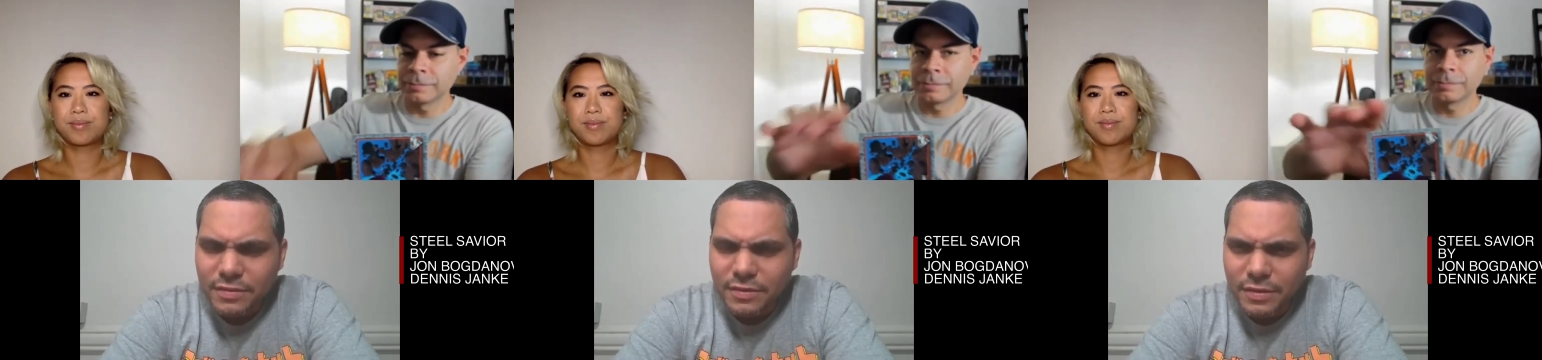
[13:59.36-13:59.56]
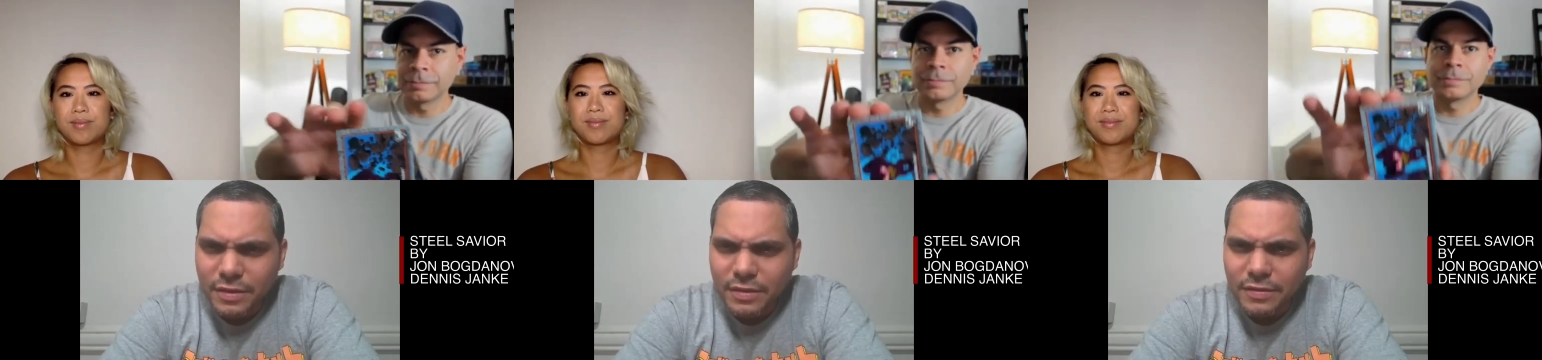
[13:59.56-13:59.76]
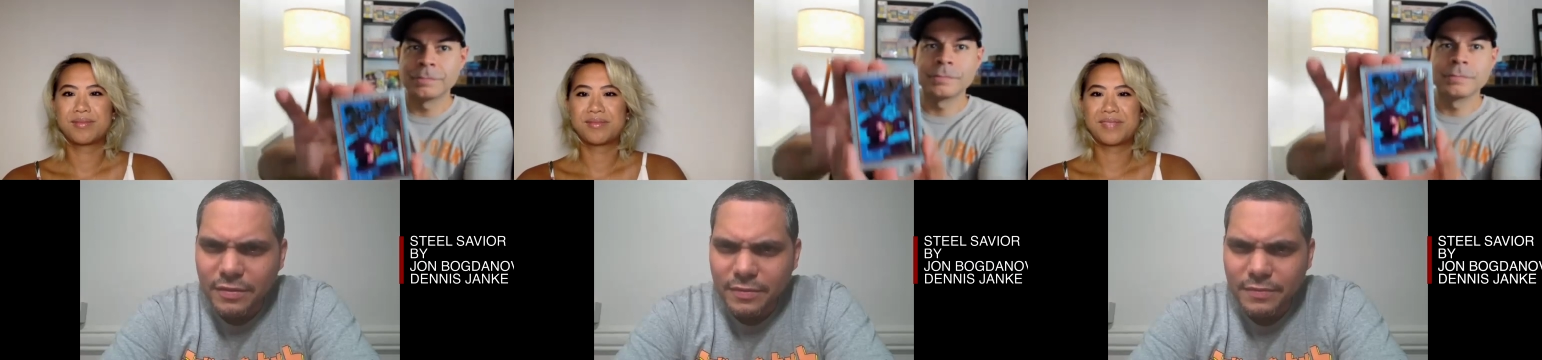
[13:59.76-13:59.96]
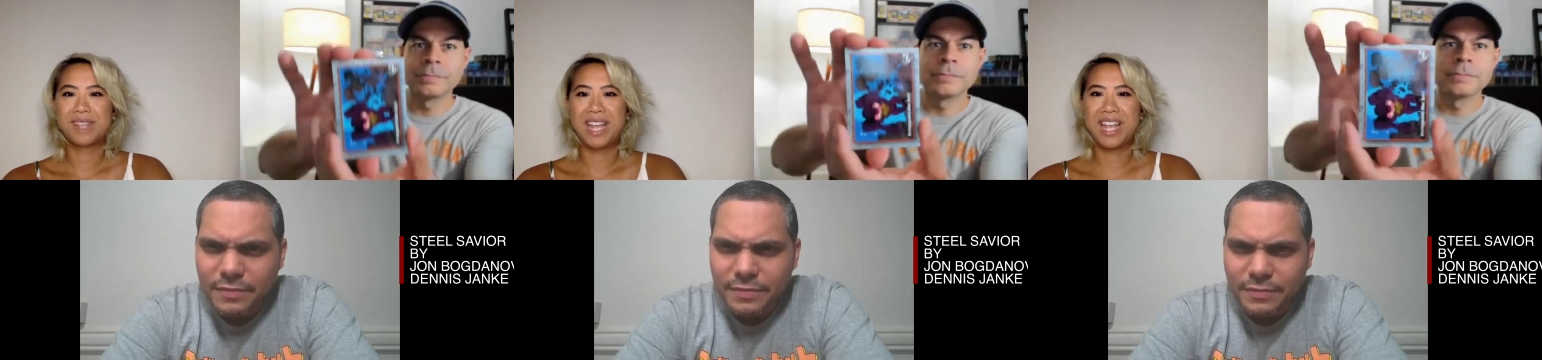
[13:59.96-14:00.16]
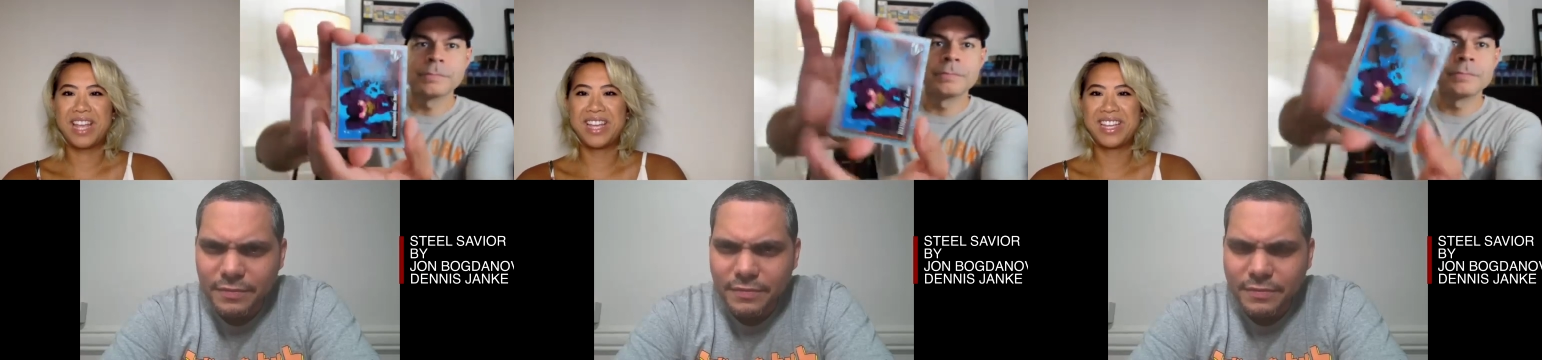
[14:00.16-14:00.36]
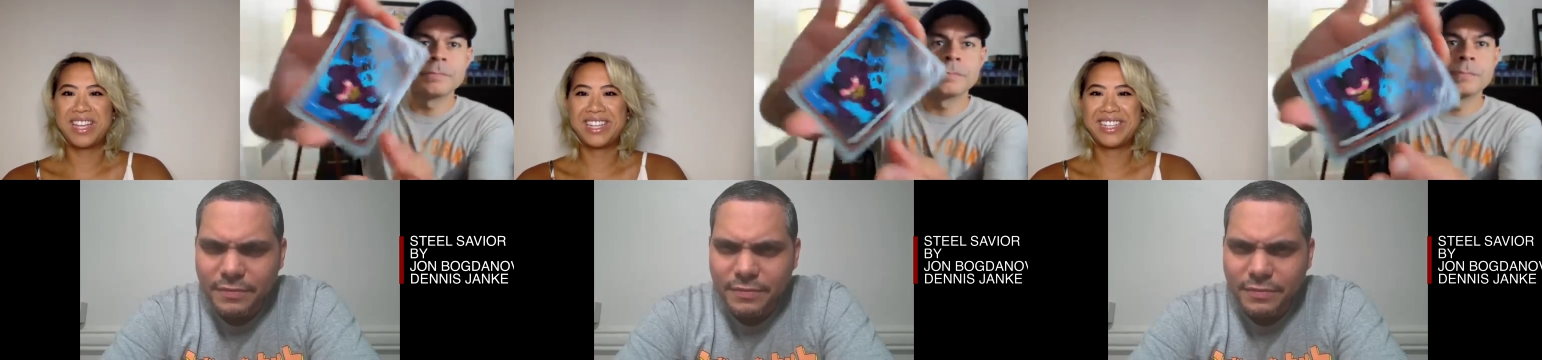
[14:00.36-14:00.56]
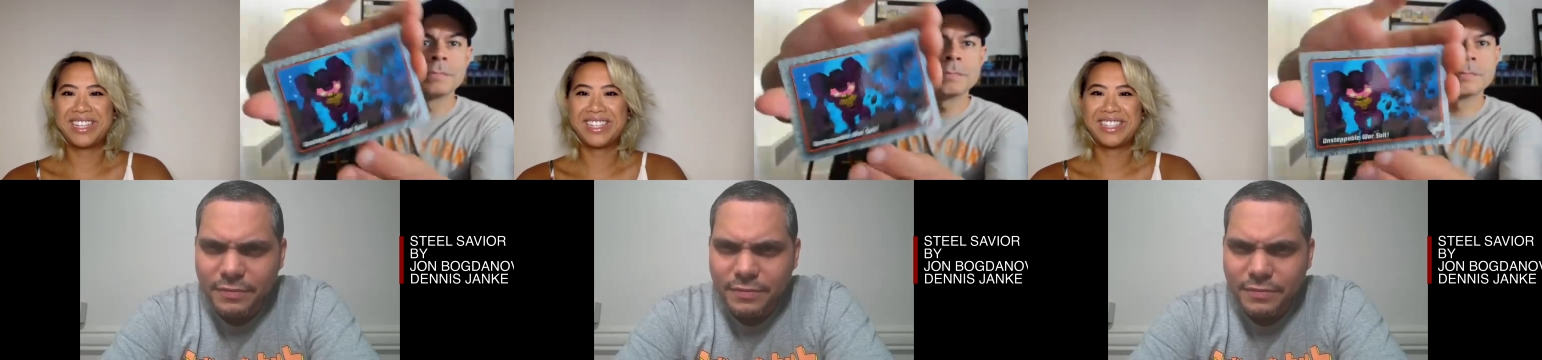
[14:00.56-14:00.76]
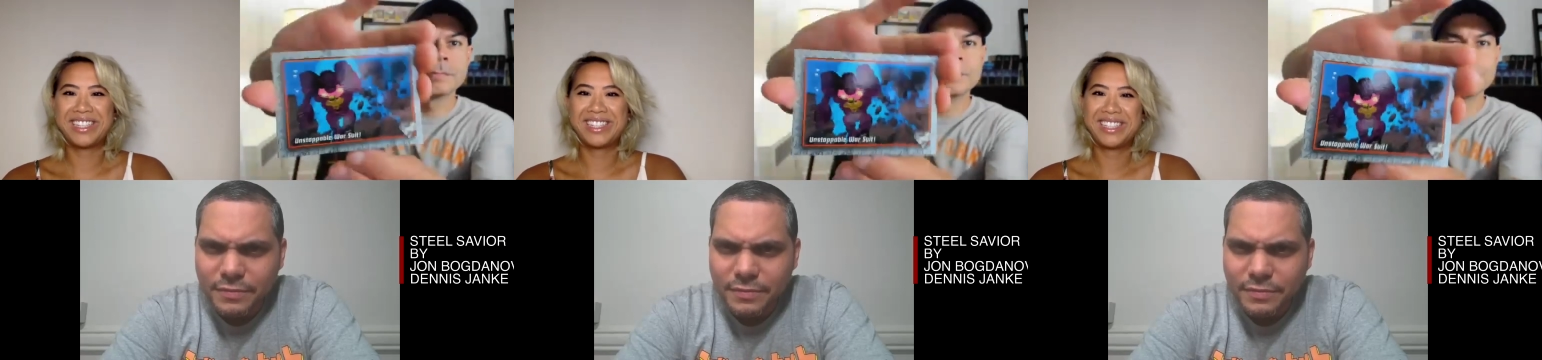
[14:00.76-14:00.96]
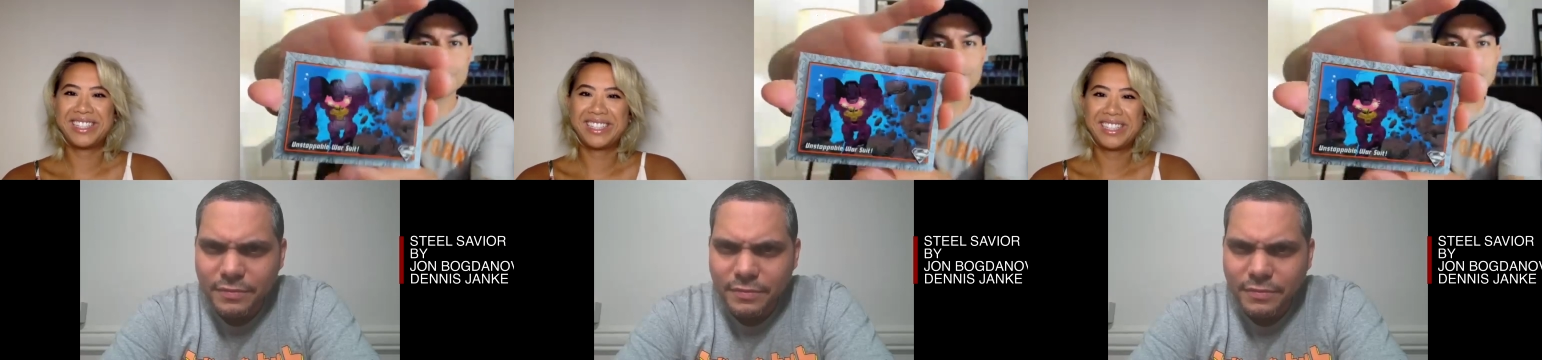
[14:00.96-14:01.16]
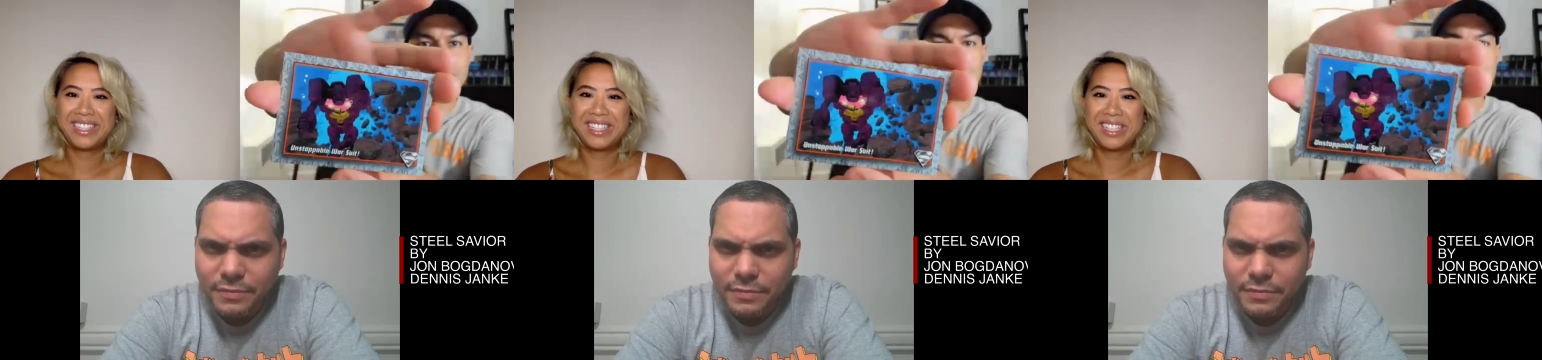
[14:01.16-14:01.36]

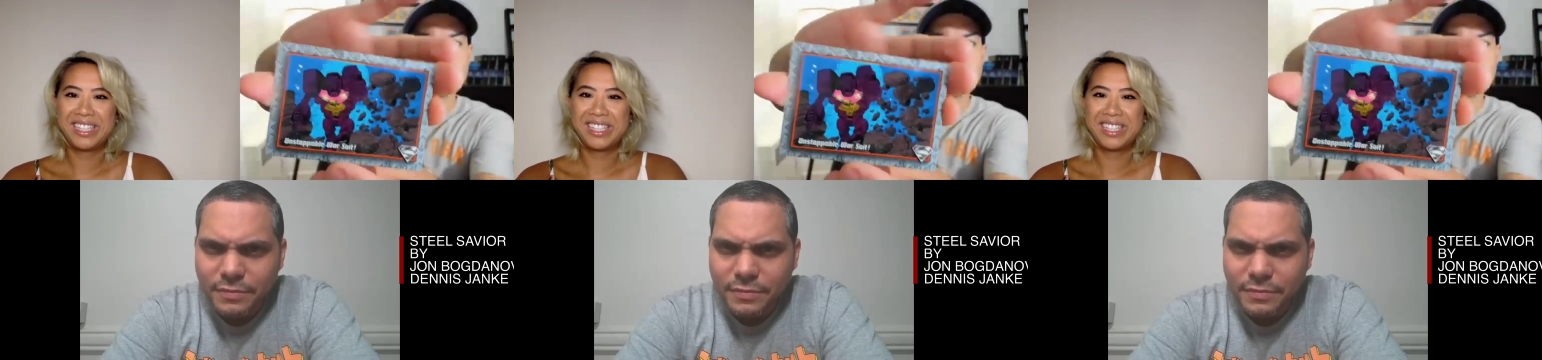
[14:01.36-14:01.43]
Nobody speaks.